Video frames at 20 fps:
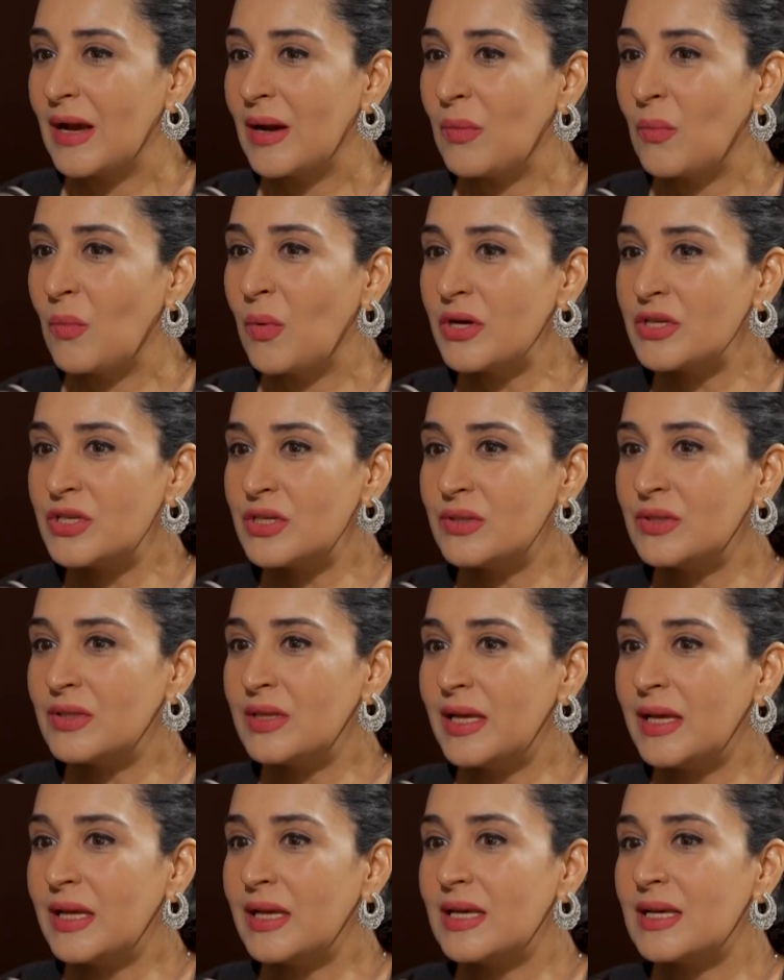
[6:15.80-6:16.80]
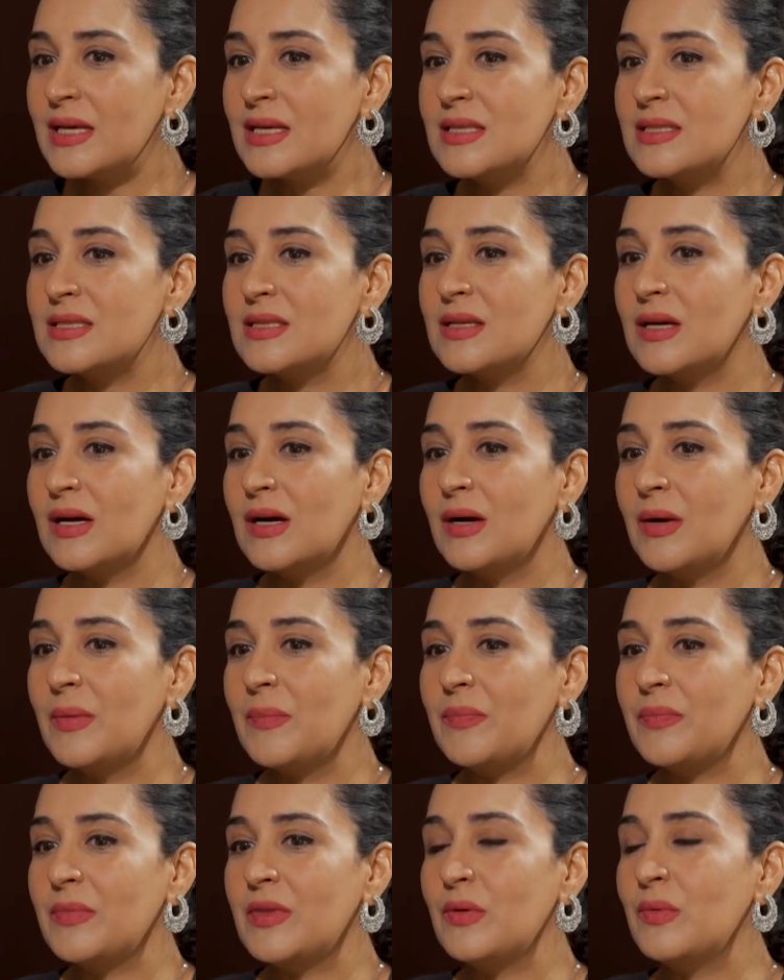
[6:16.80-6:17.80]
What do you think is
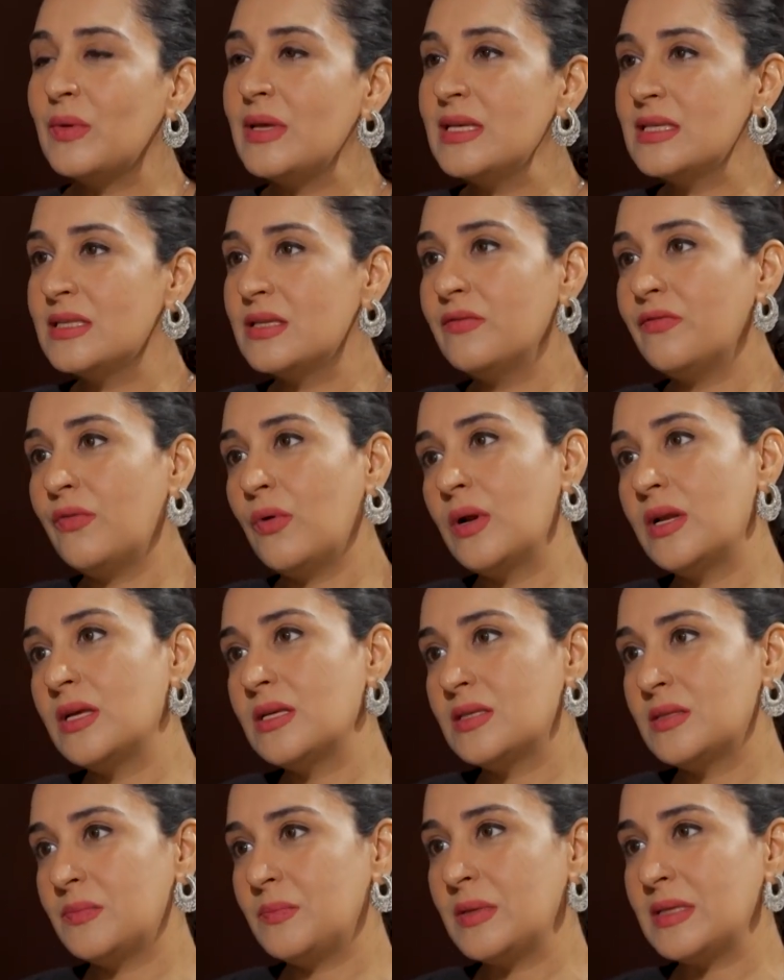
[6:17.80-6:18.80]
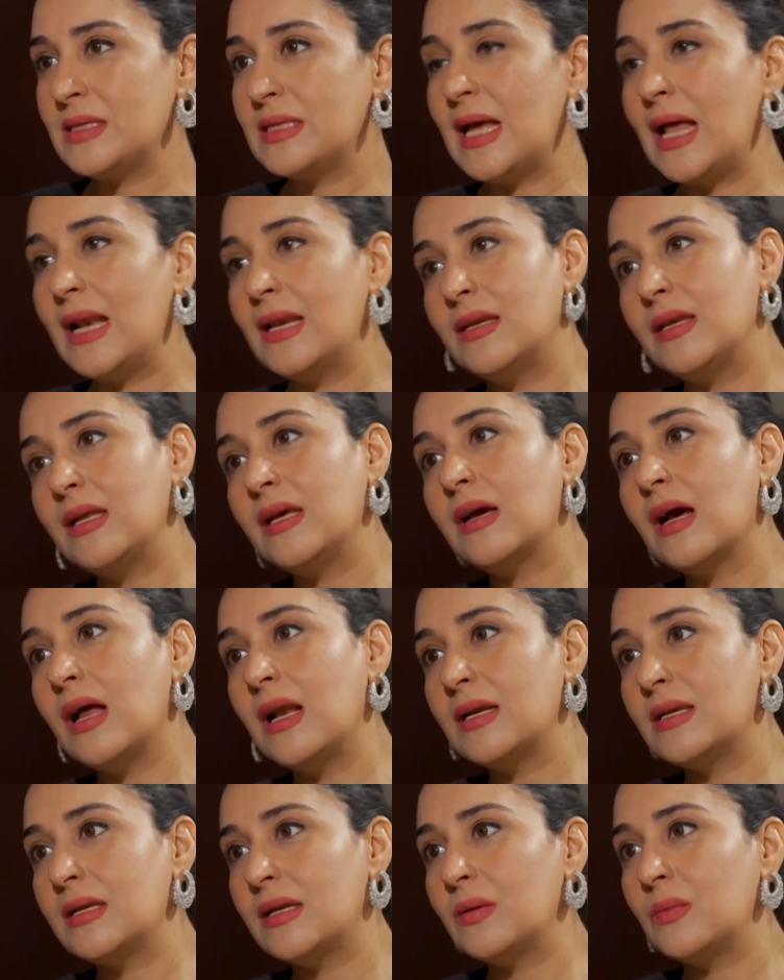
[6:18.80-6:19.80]
the reason for his personality
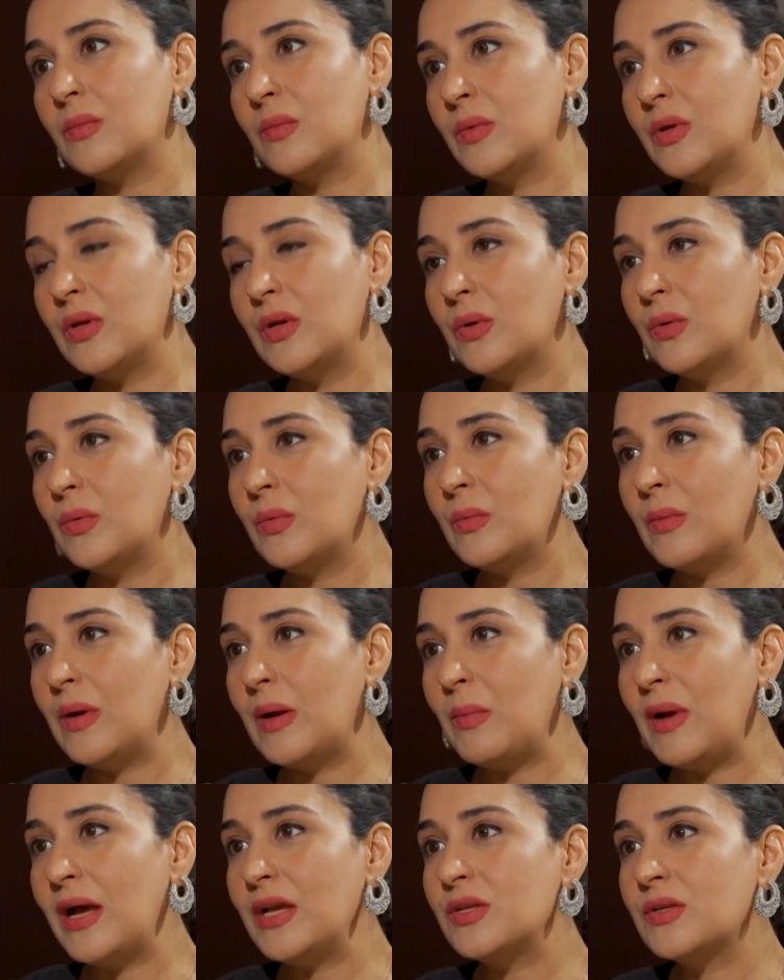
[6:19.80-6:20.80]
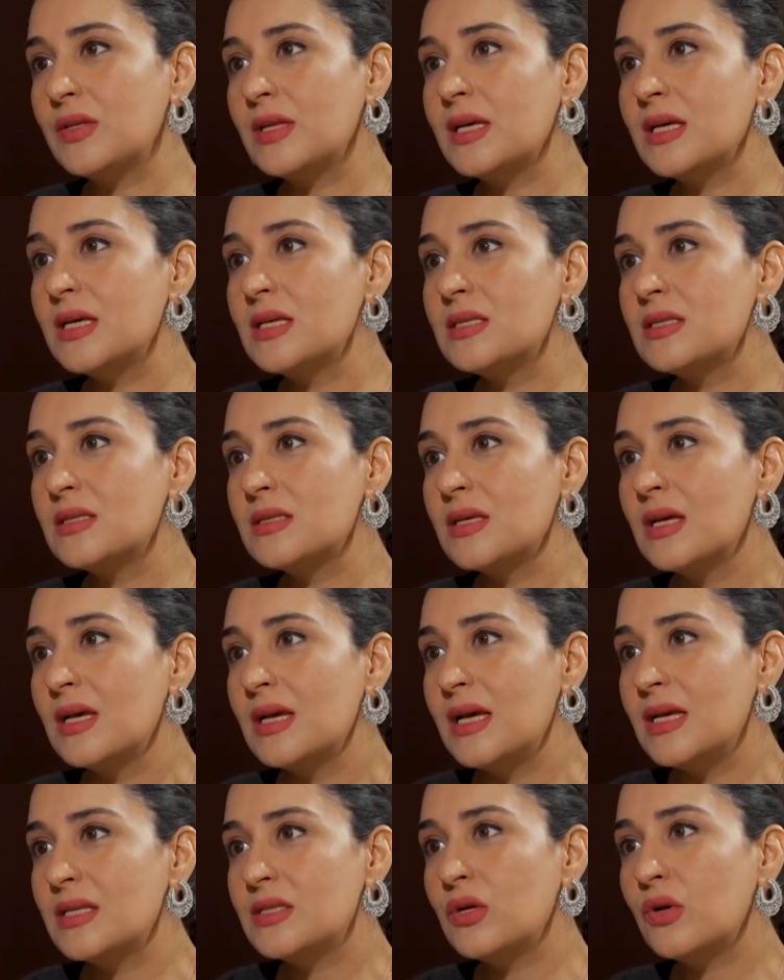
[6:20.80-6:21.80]
cult, and why do you think he's
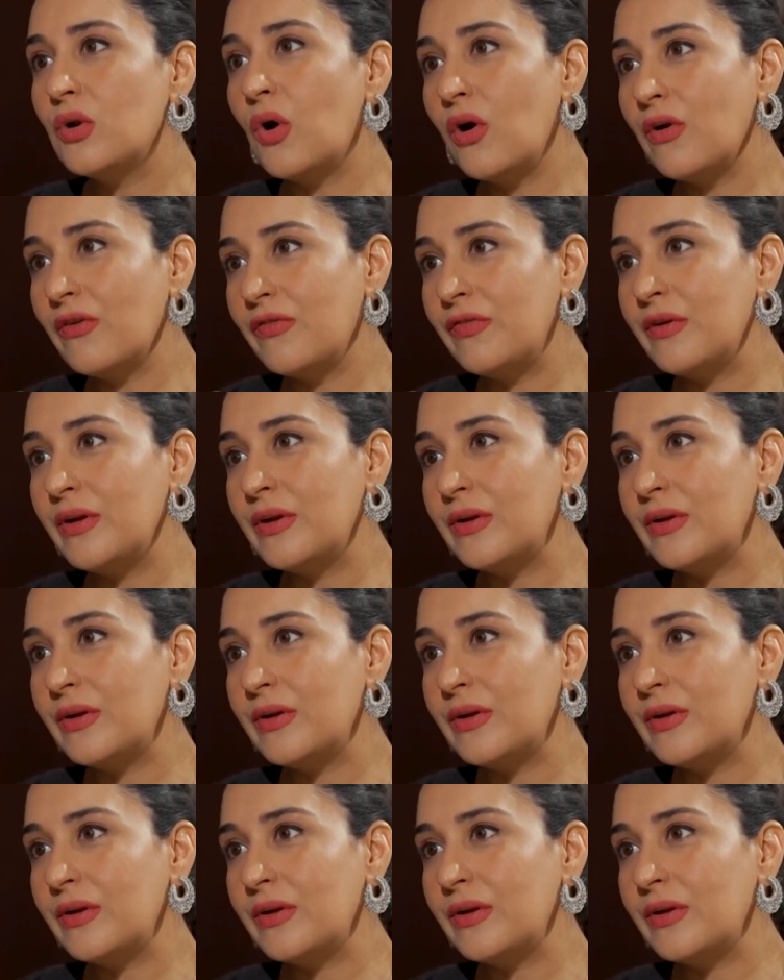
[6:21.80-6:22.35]
the wrong fit?